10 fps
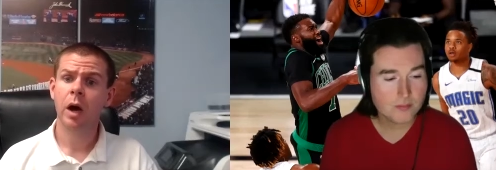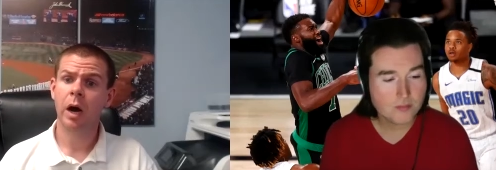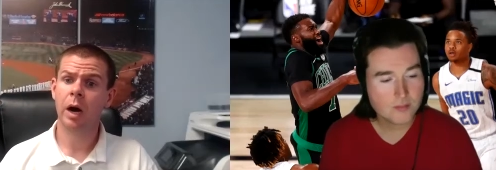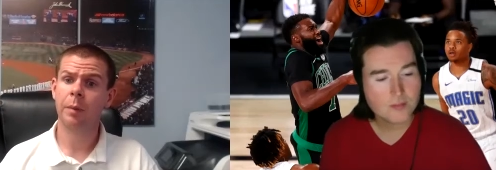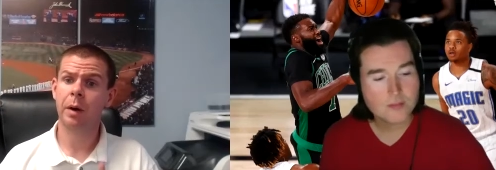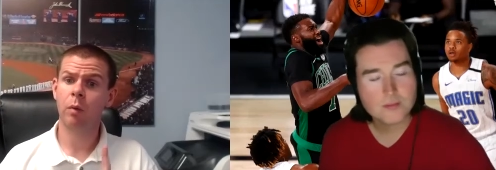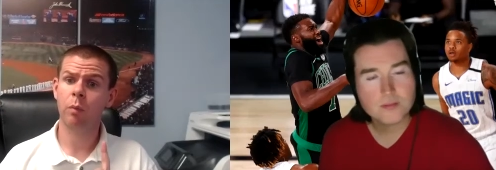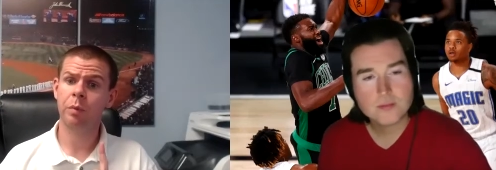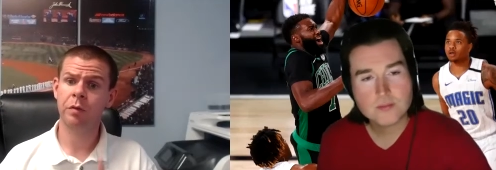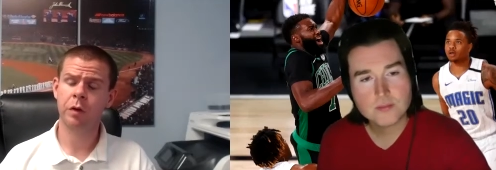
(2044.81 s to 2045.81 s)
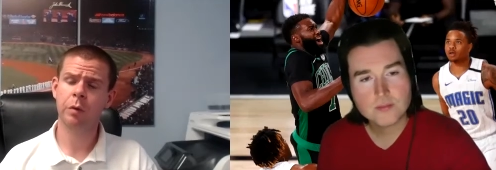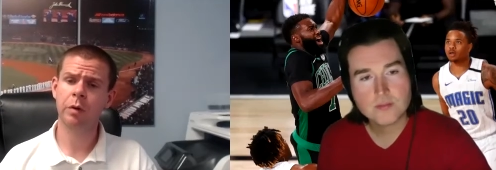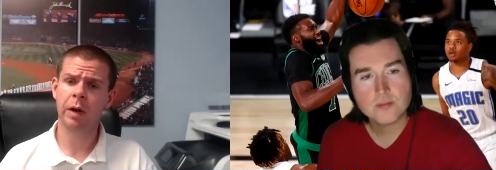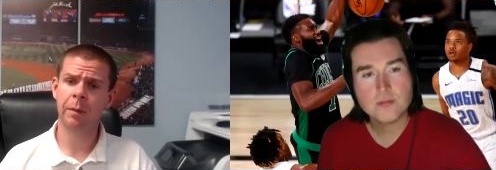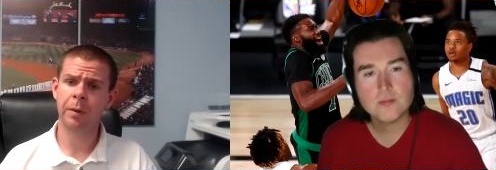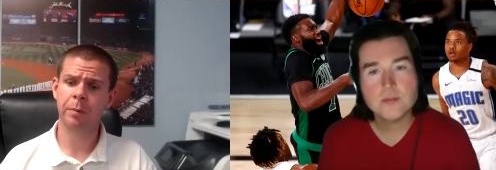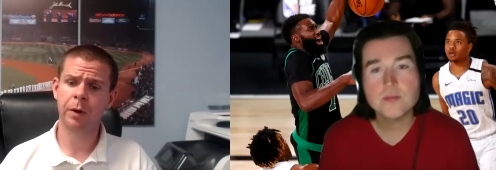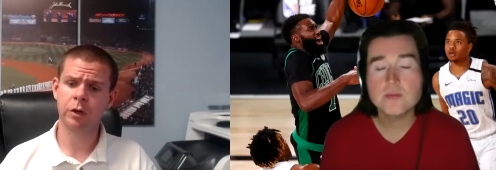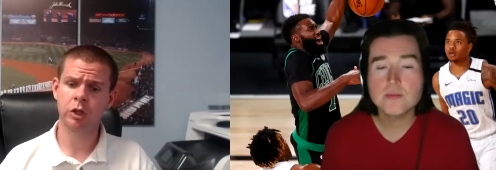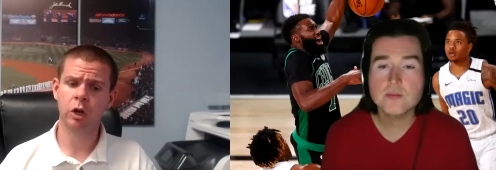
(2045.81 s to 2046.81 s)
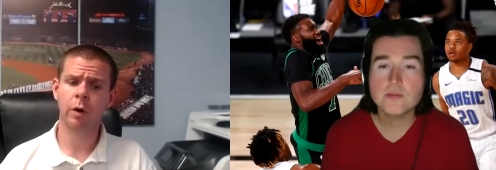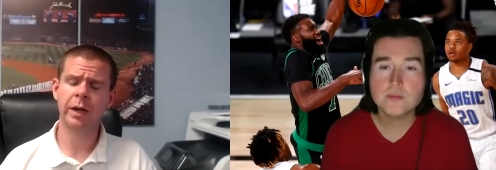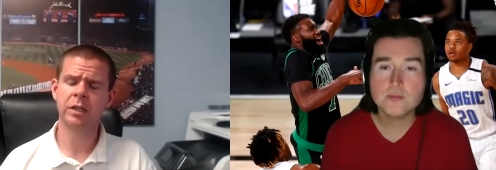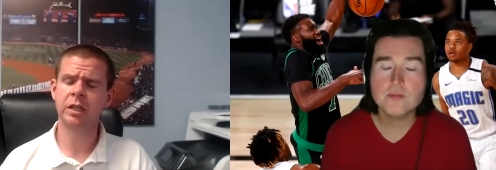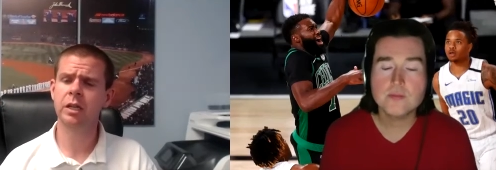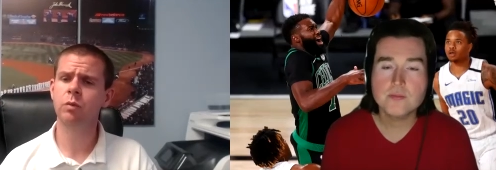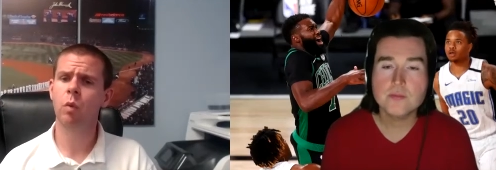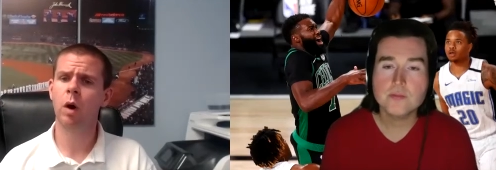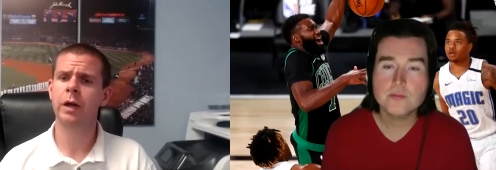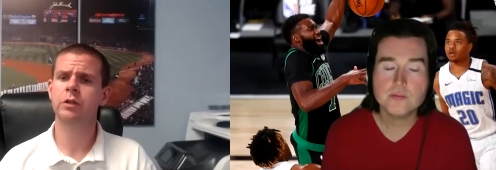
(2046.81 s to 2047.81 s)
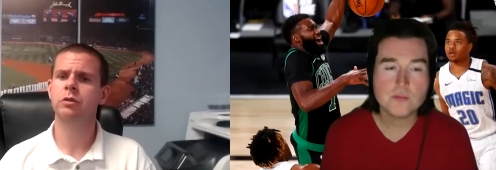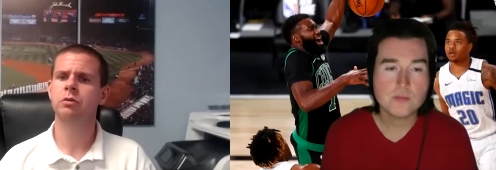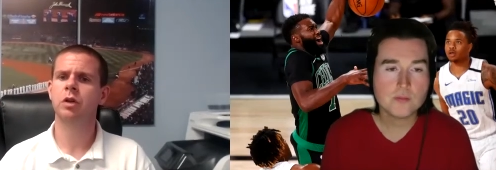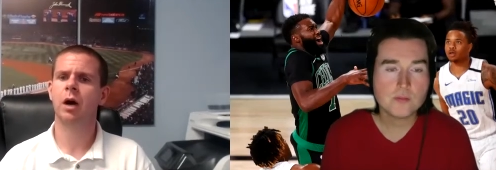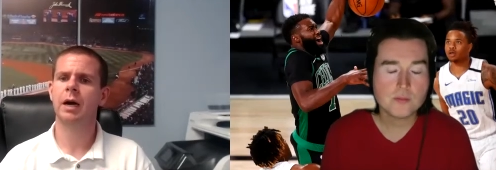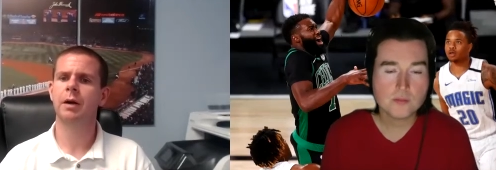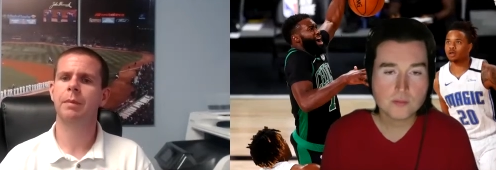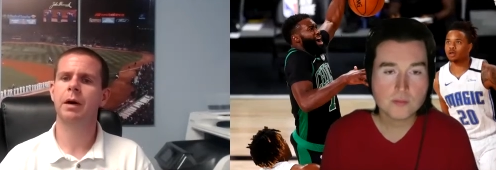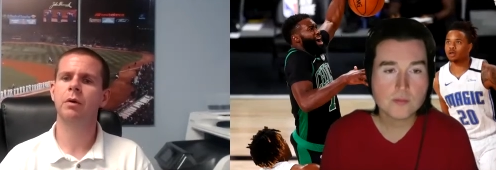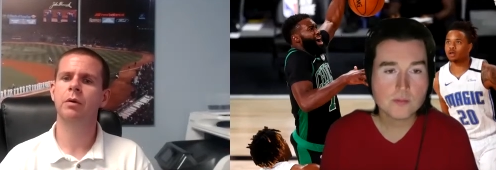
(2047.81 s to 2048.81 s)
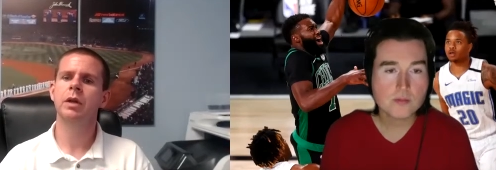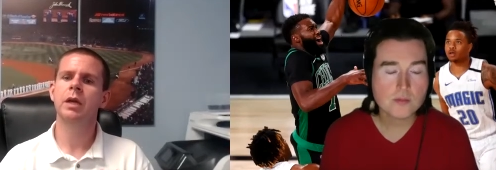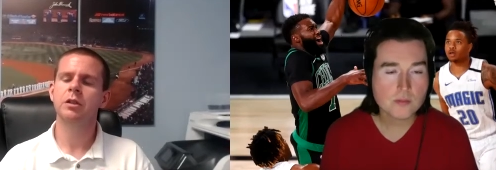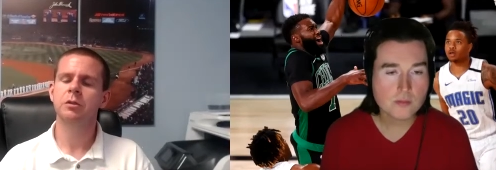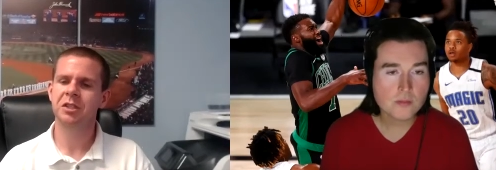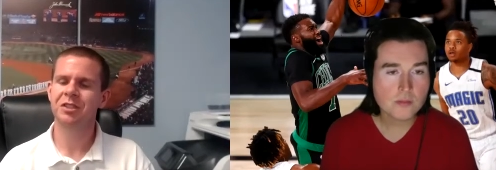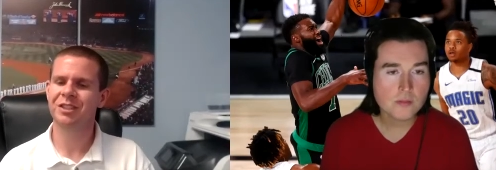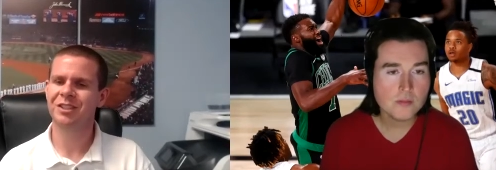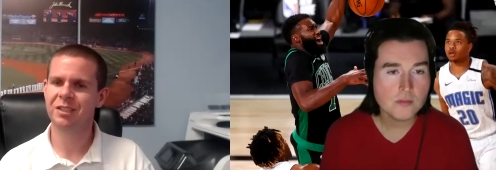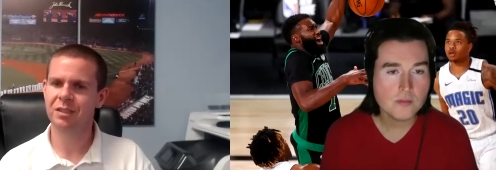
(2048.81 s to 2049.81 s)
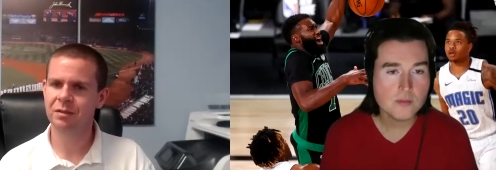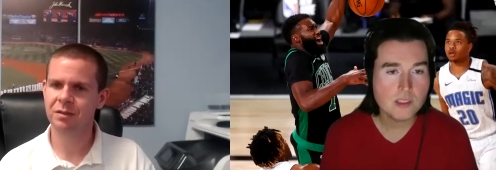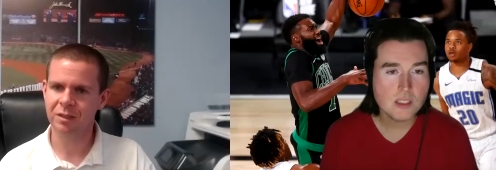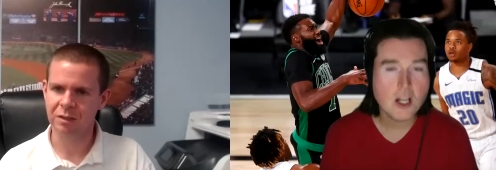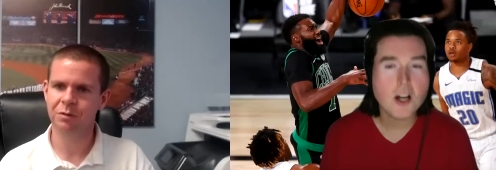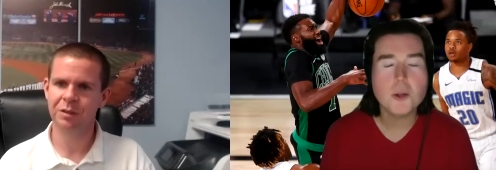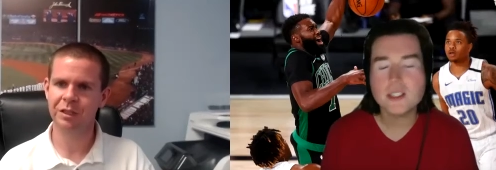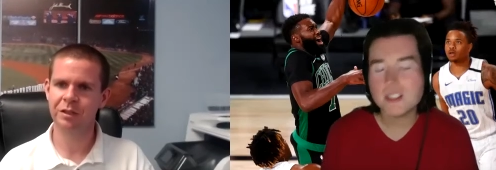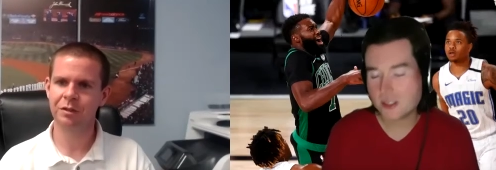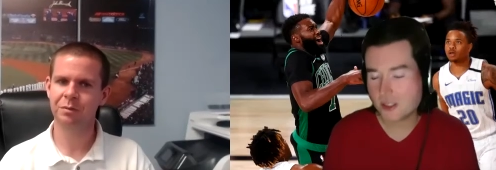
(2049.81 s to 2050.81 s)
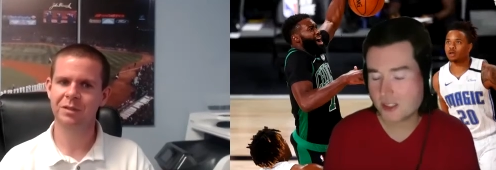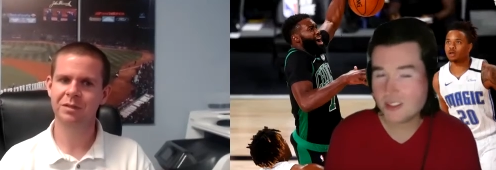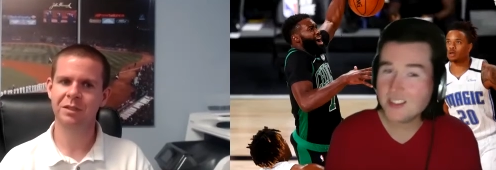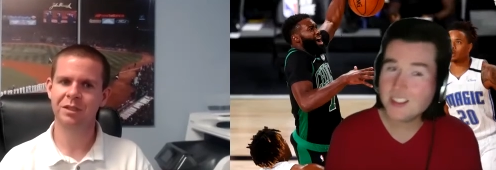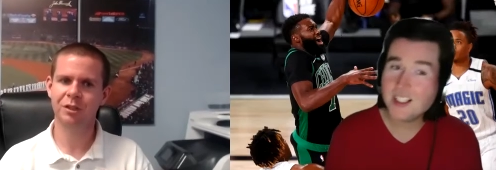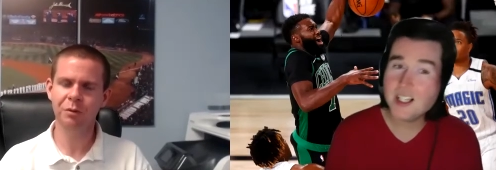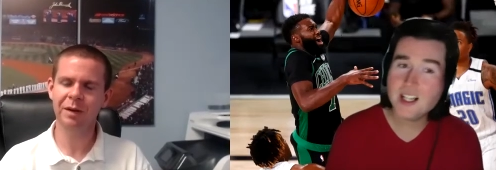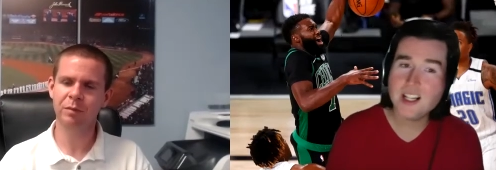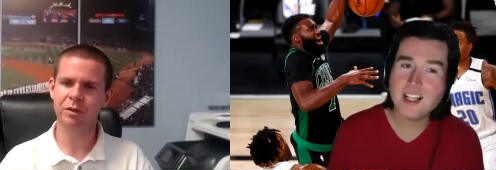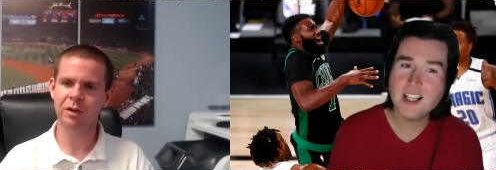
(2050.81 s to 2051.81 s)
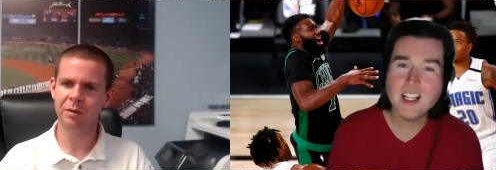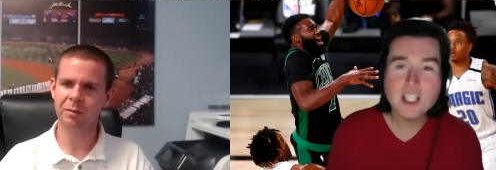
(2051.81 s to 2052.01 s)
Speaker 1: Um, before we wrap up our show, I did want to talk about as much as I Oh yes. We do have to talk